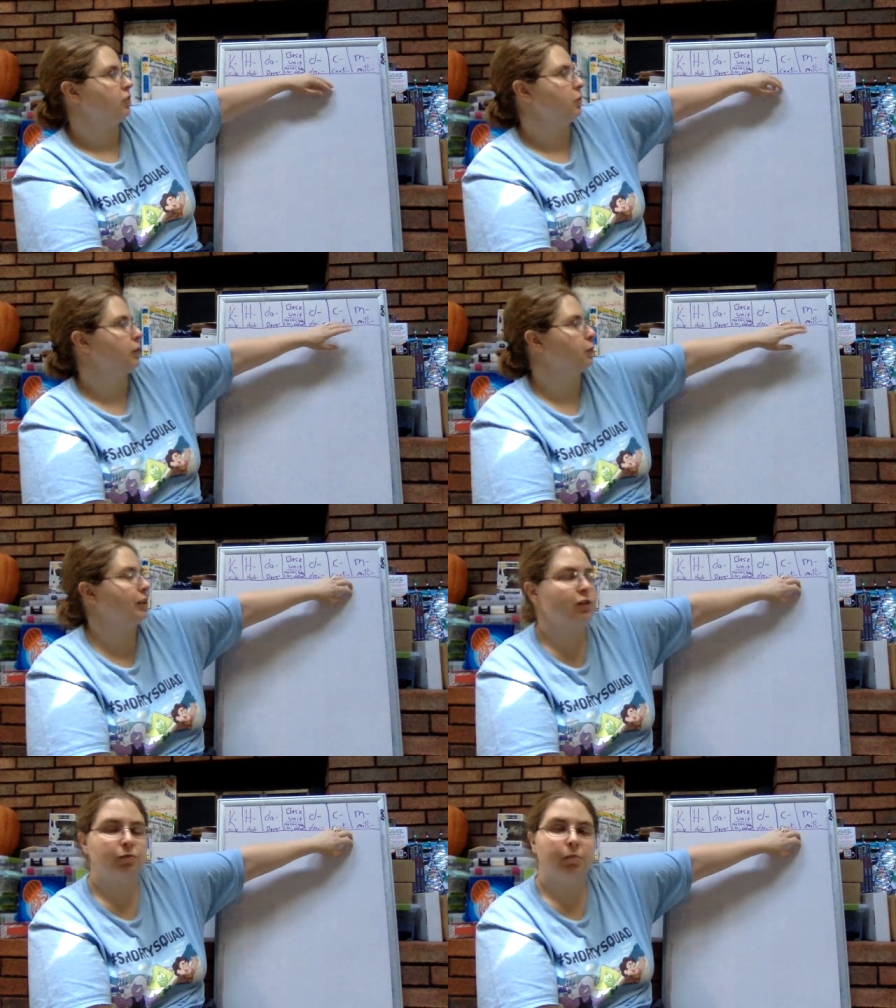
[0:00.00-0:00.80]
So the
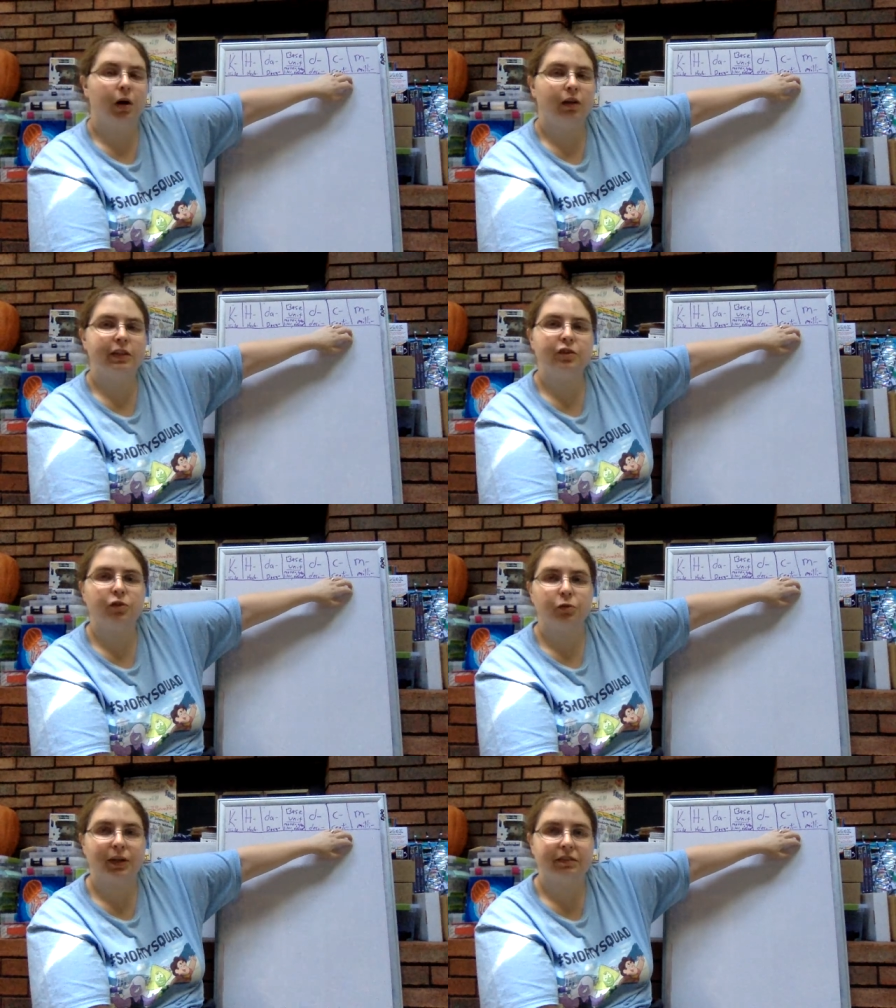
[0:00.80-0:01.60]
three smallest
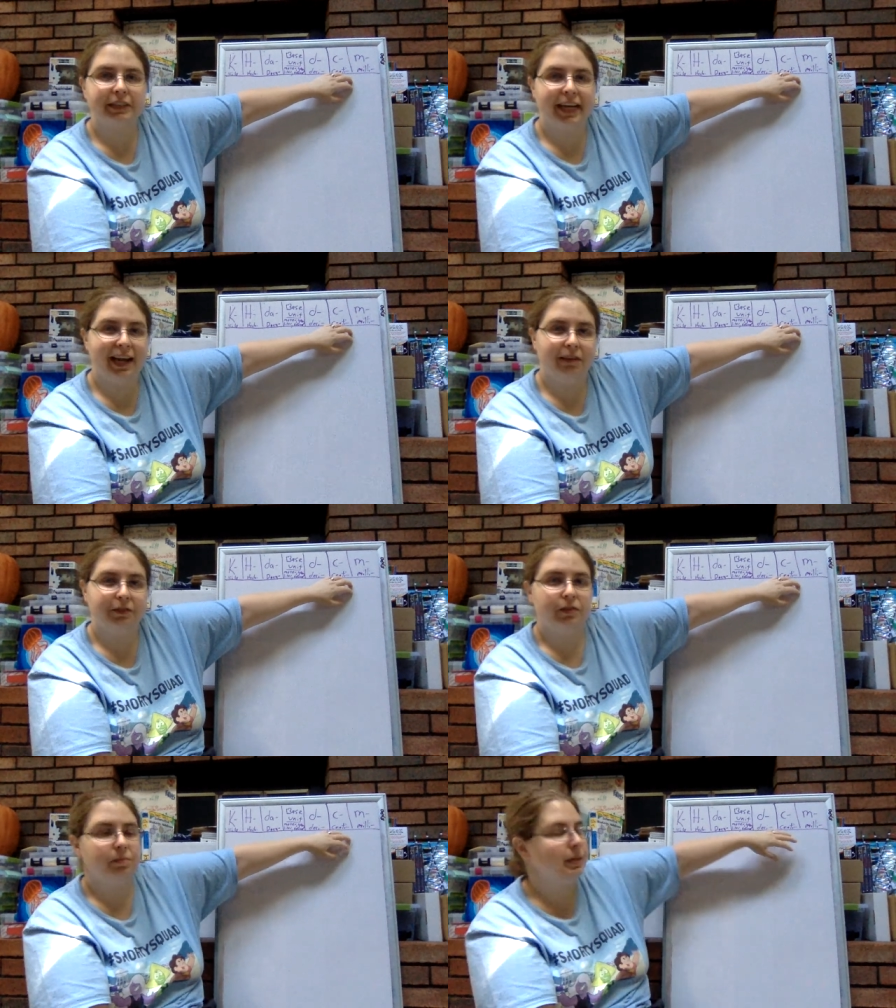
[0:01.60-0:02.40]
directly
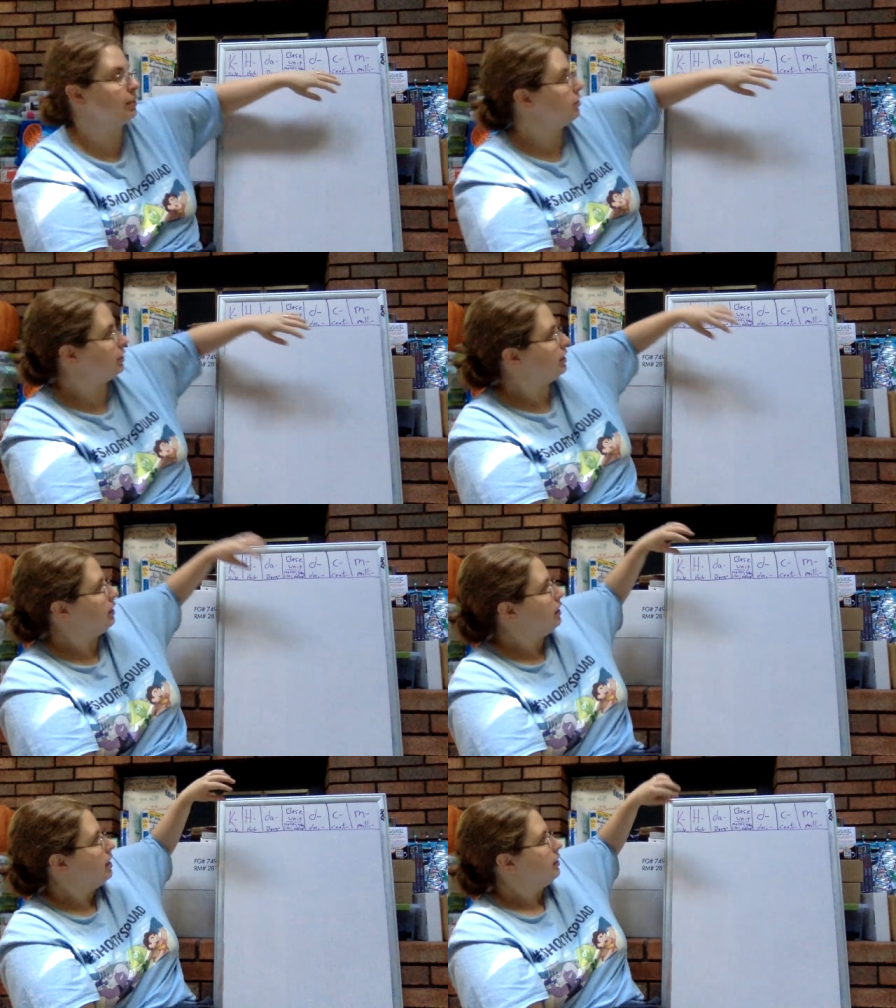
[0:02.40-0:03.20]
after the base unit,
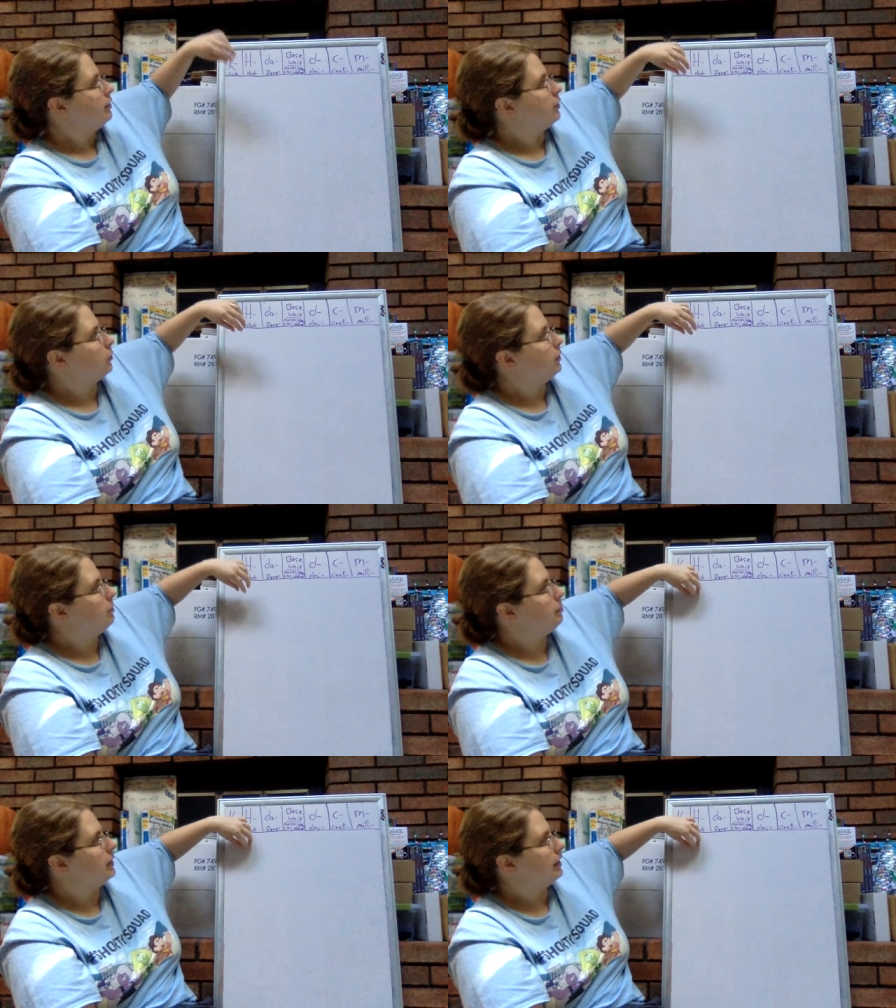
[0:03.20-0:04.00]
the
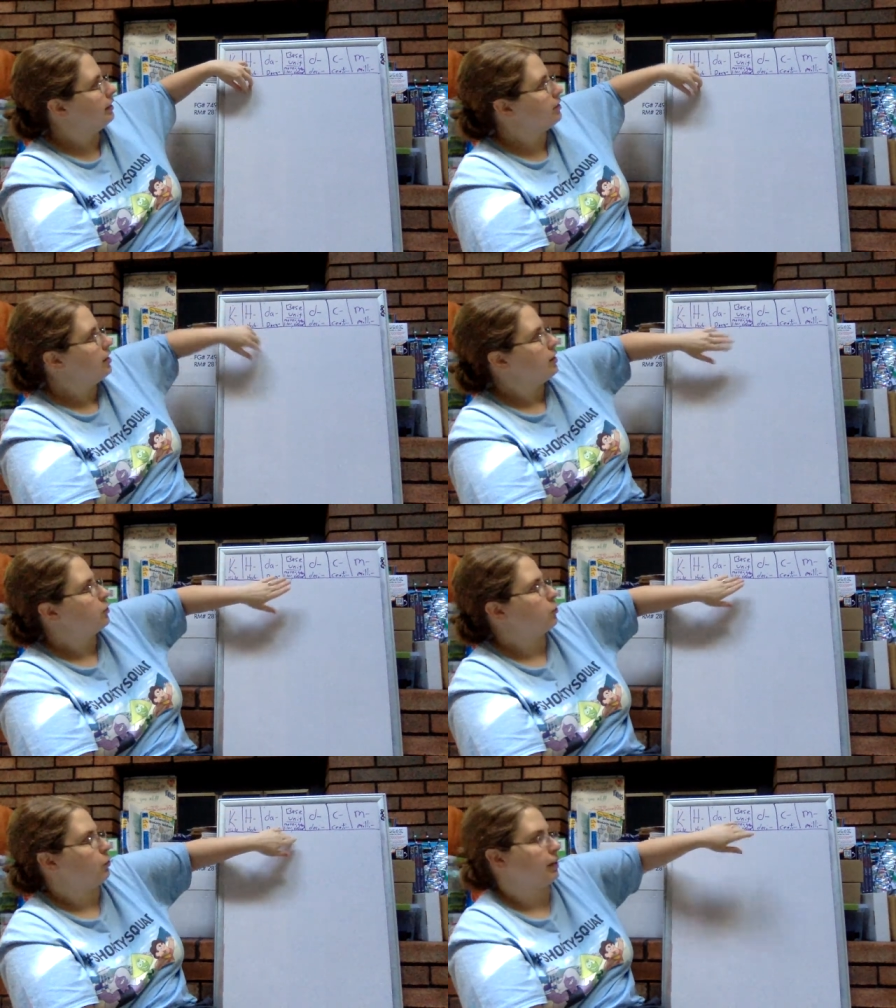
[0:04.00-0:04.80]
three biggest
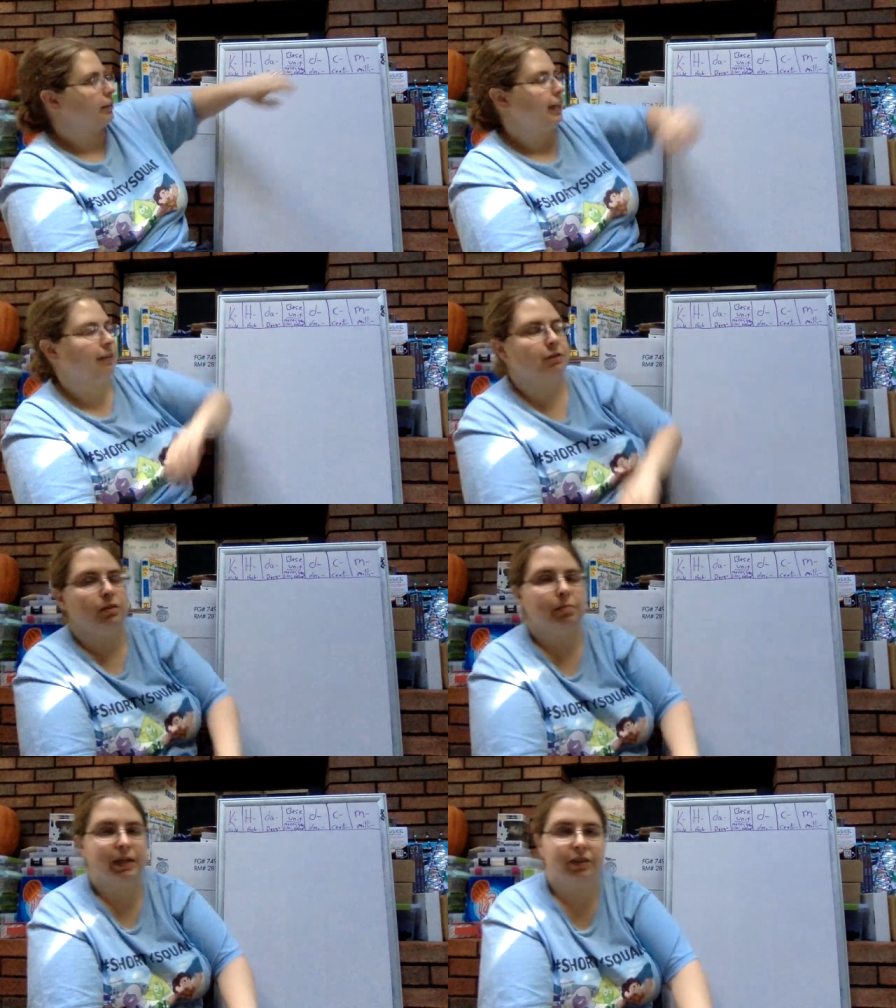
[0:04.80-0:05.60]
directly after
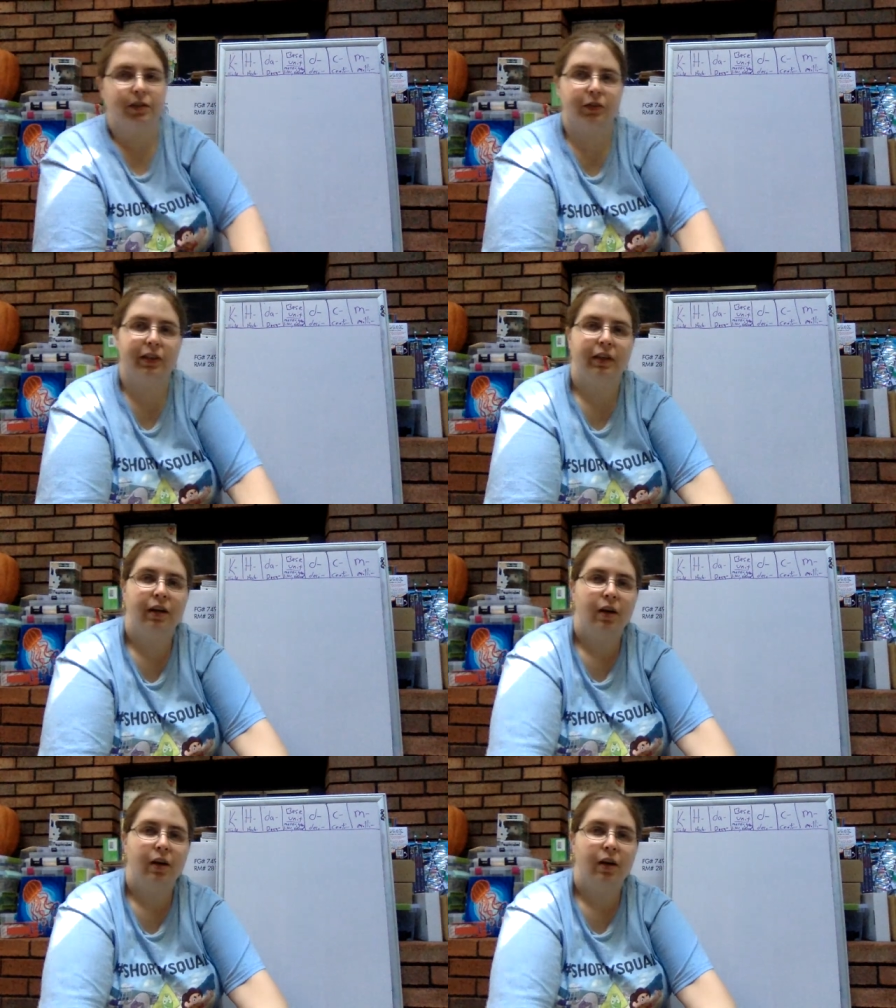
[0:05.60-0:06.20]
the base unit.